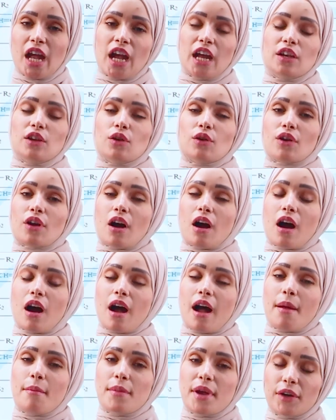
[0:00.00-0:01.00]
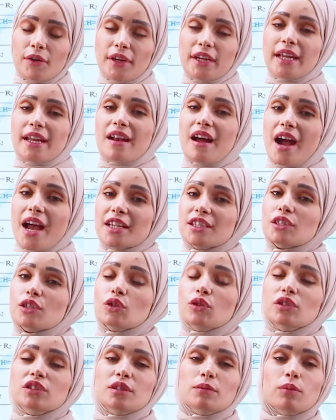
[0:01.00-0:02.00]
In your American high
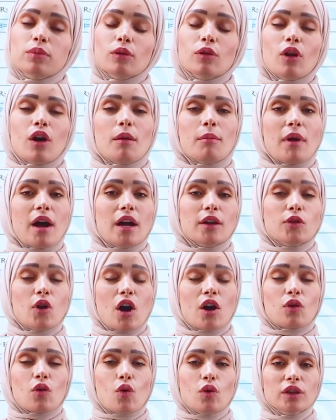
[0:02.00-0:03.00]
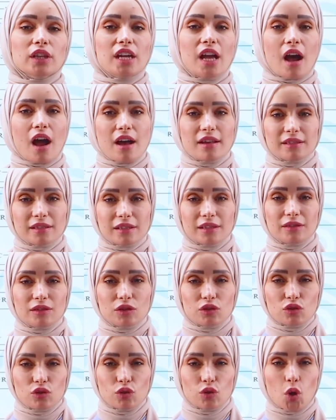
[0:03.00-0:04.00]
school diploma, you are only asked
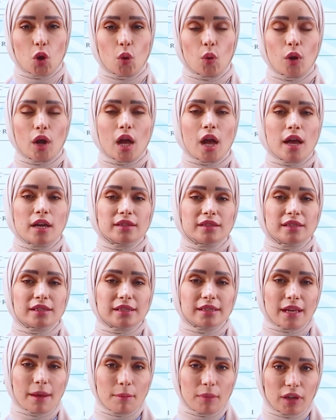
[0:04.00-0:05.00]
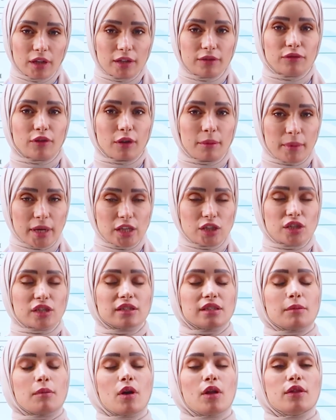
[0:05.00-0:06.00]
to know simple
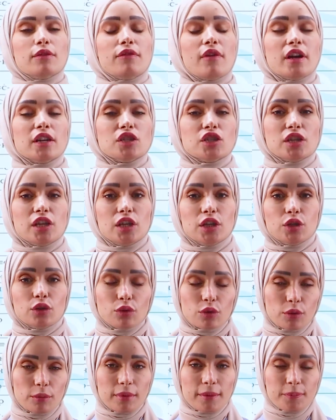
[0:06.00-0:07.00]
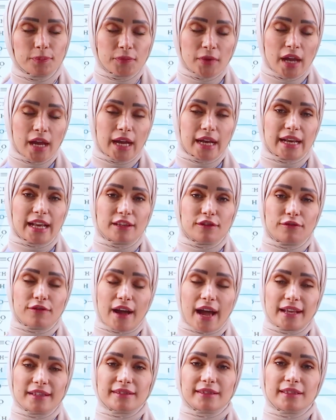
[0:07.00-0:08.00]
information about the functional group. In
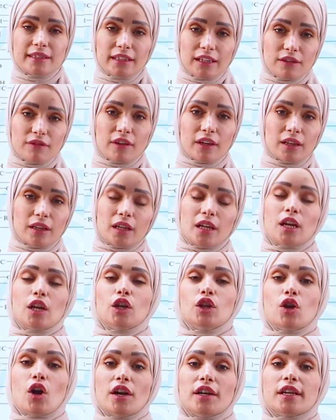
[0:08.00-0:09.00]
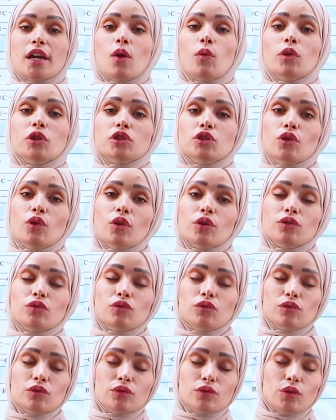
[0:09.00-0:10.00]
advanced level, you are going
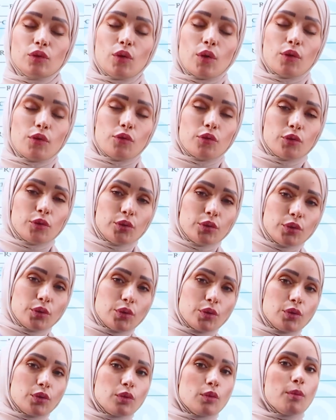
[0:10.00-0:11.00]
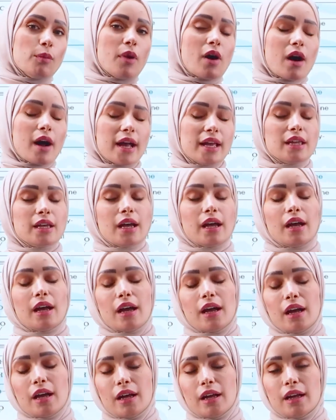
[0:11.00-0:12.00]
to go through by
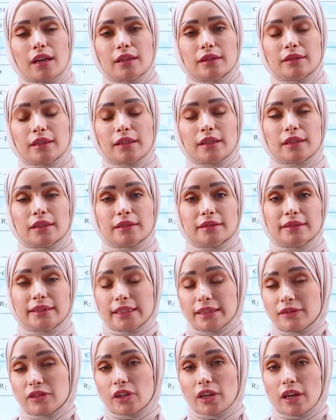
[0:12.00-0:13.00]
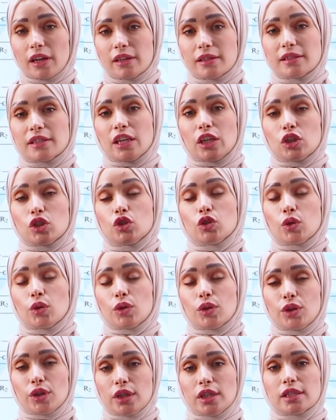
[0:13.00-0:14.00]
details into
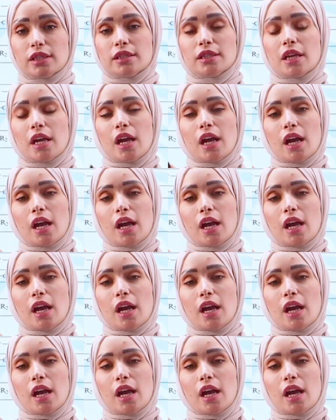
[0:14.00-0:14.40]
these